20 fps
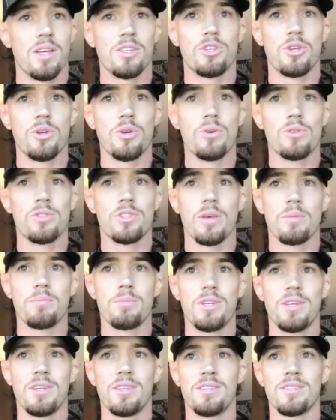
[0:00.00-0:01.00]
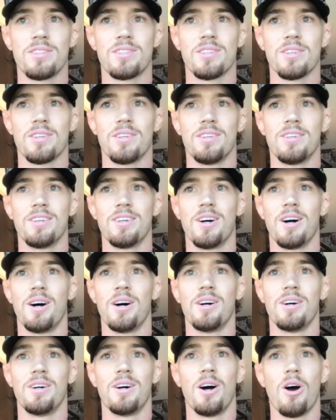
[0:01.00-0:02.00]
it's huge. That means
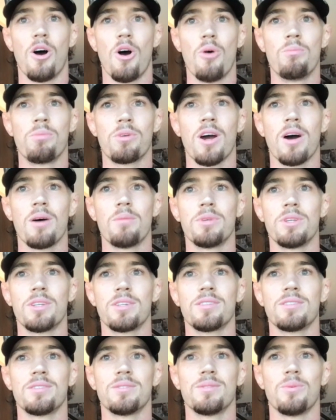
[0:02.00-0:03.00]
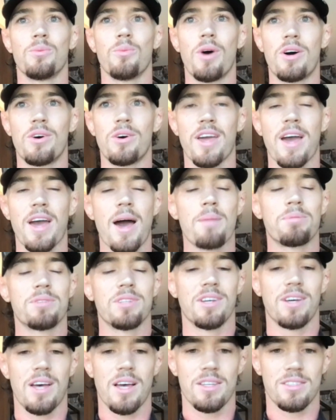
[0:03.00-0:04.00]
a homecoming, well
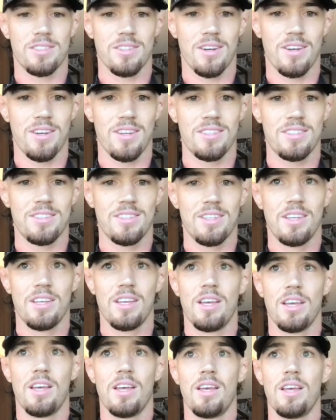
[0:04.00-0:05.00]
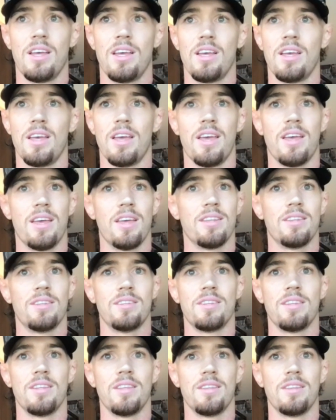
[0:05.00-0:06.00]
capitalized on,
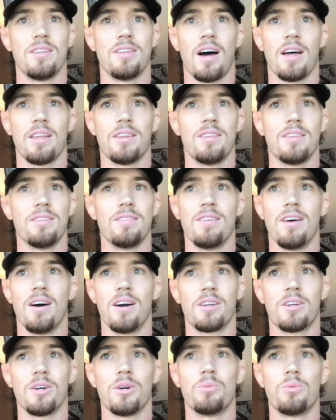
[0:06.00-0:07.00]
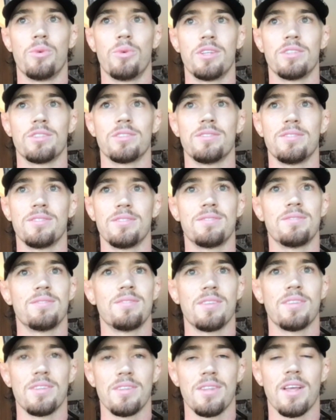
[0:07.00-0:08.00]
and I'm a good win.
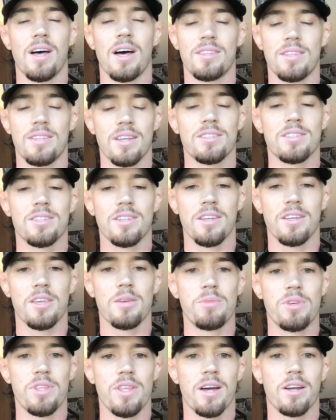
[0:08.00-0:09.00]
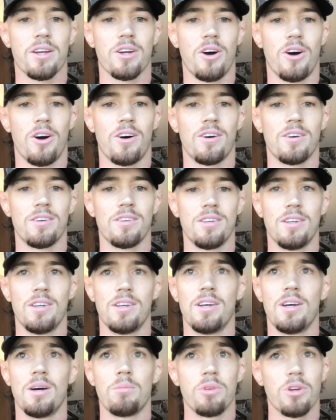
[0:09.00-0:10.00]
I think it's gonna give me that call.
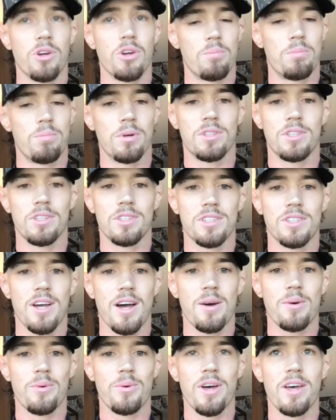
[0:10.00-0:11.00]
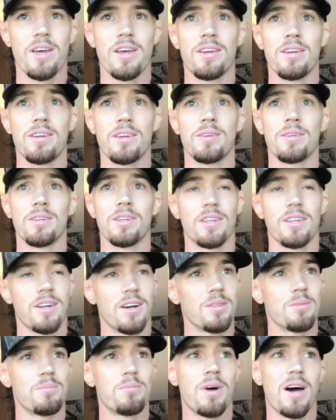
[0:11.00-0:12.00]
I'm gonna go put this guy away, get
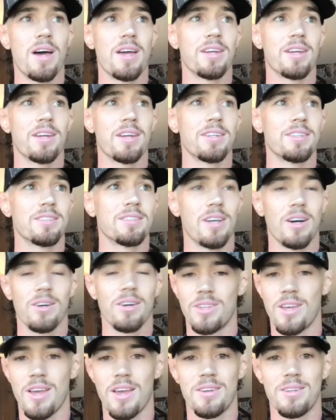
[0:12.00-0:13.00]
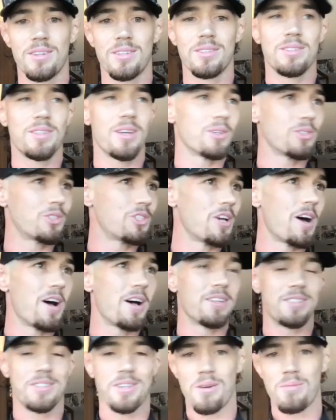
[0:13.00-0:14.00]
on the mic, tell Dana, tell
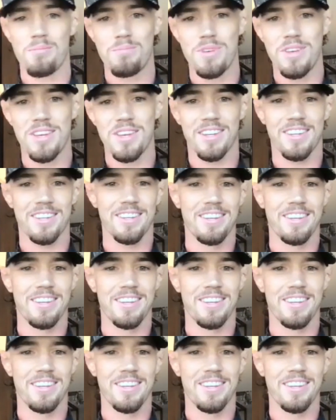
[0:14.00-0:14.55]
Sean, tell Mick,